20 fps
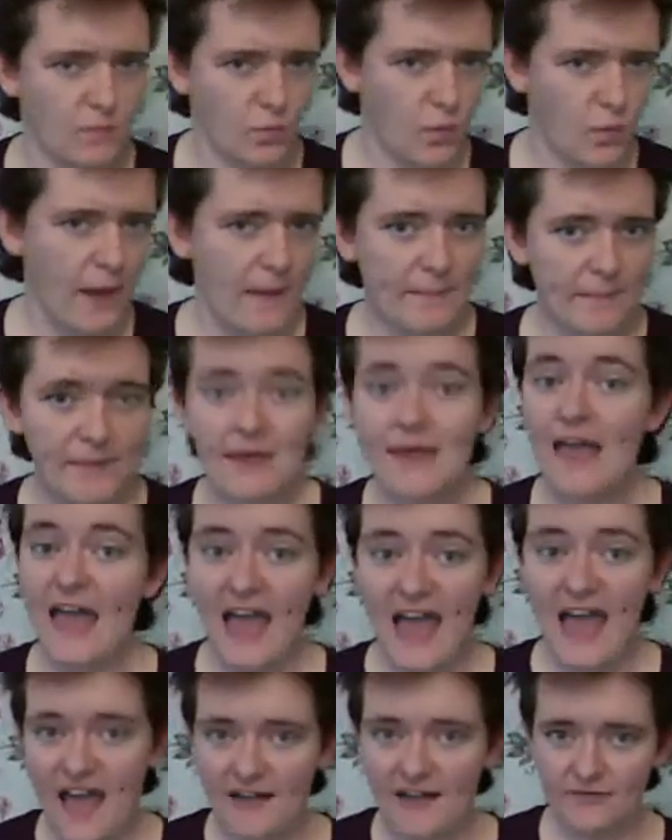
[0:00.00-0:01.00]
whip,
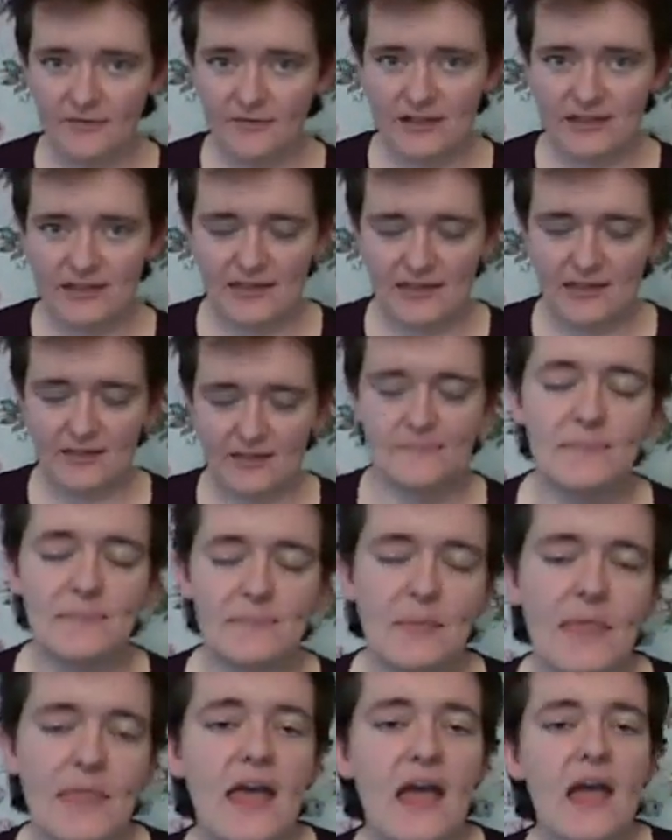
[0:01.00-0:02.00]
everything.
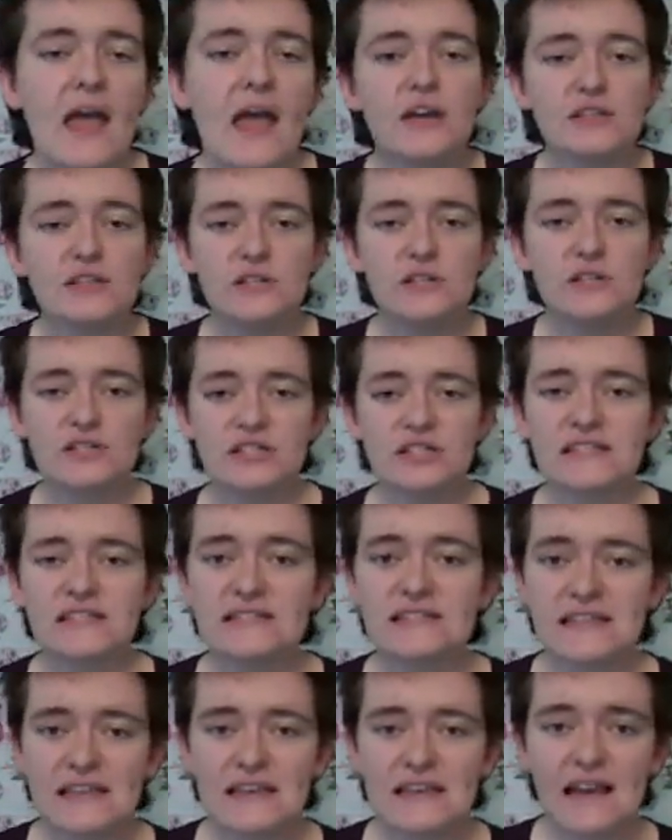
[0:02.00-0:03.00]
So she's
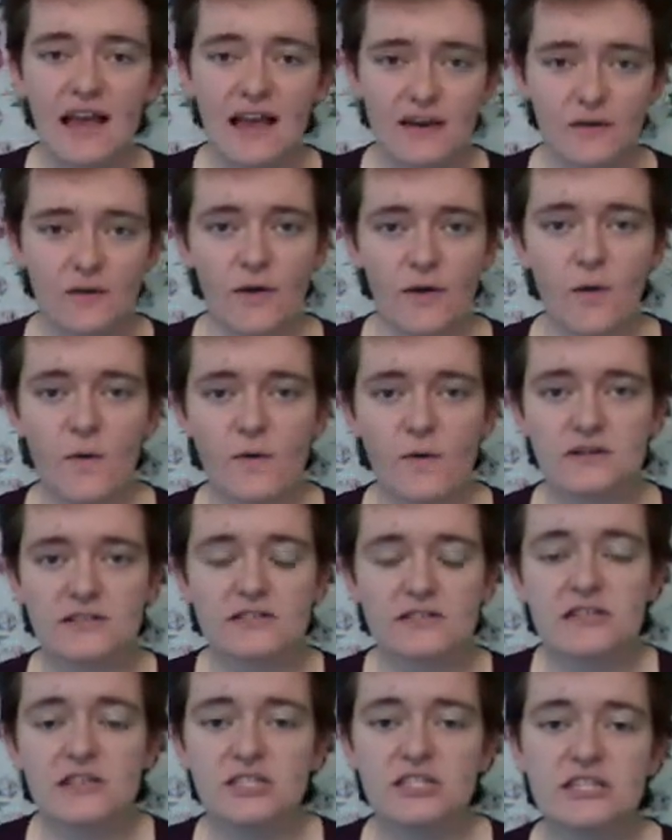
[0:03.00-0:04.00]
sitting on her
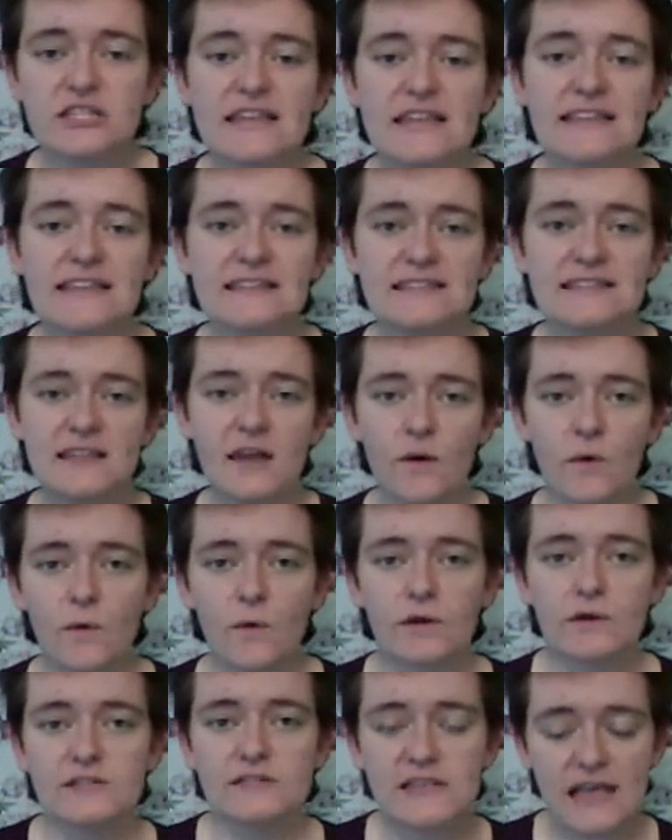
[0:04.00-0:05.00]
horse. She gets the
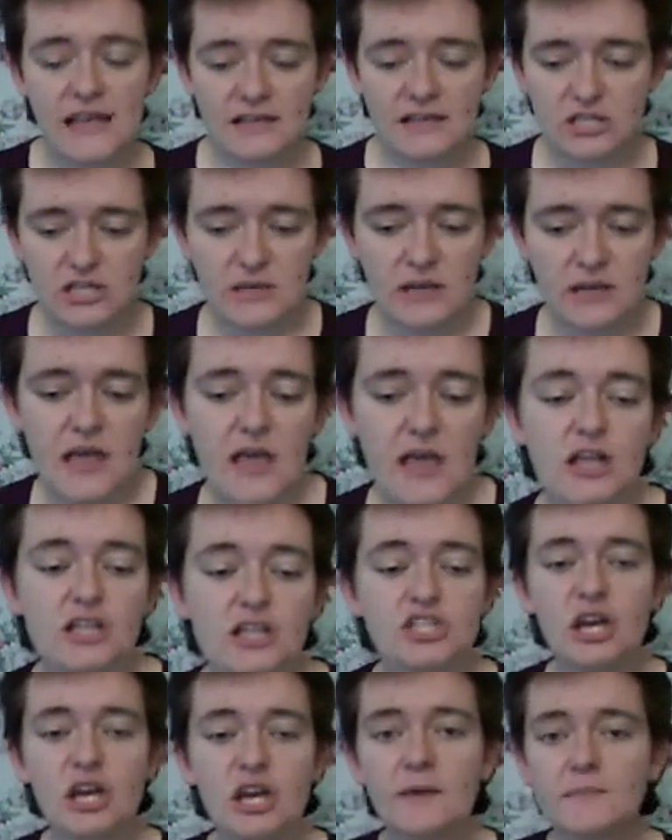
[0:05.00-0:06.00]
horse and she
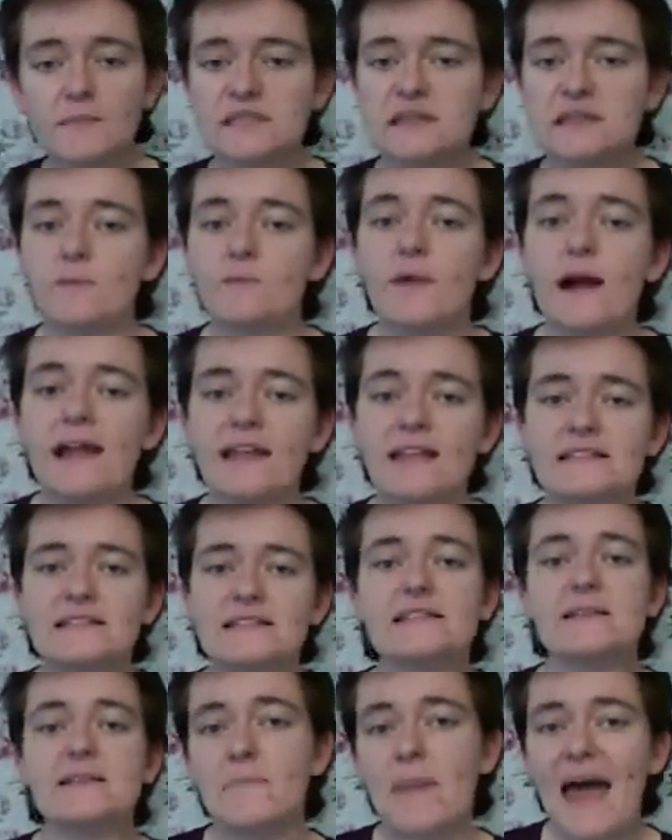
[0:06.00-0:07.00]
jumps it right
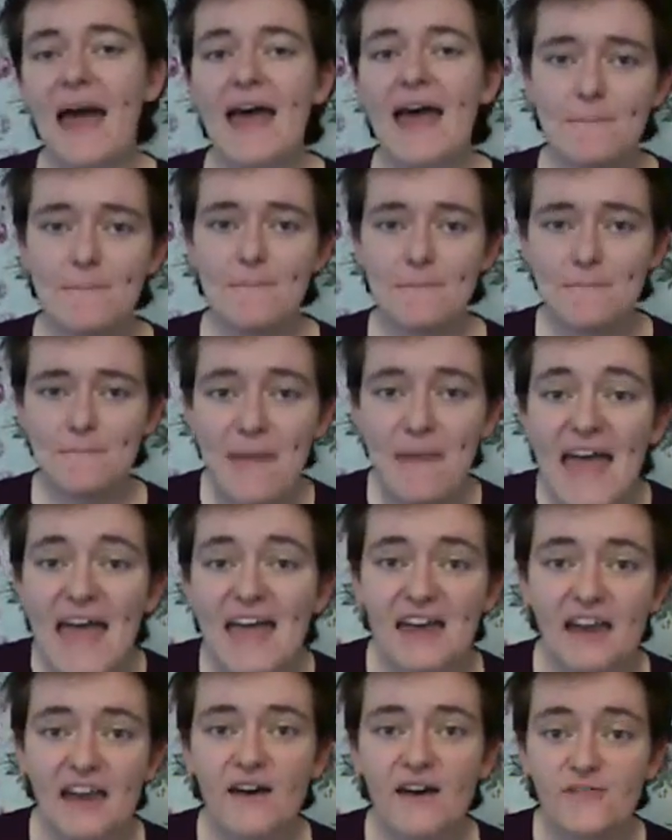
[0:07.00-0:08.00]
into the
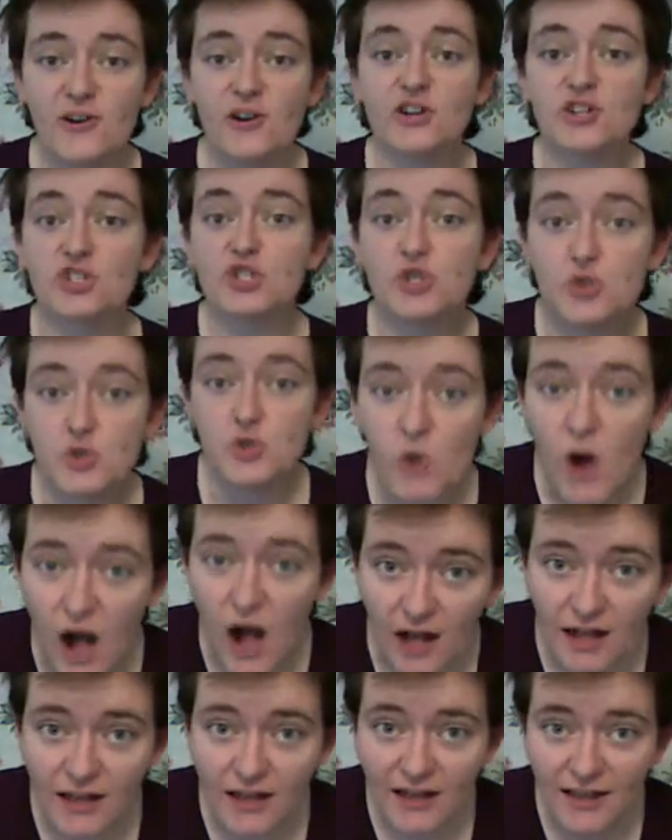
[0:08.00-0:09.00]
bed of her
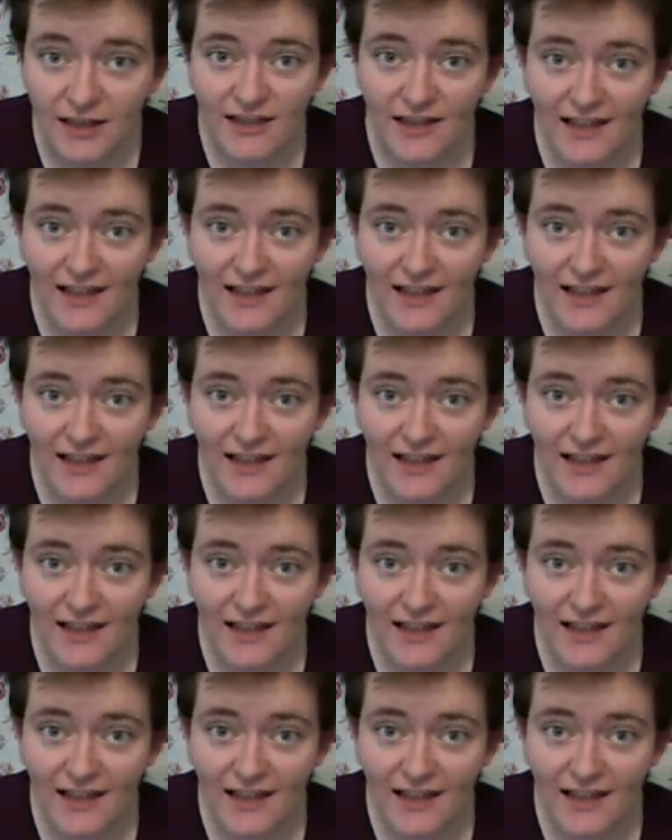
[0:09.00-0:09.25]
truck.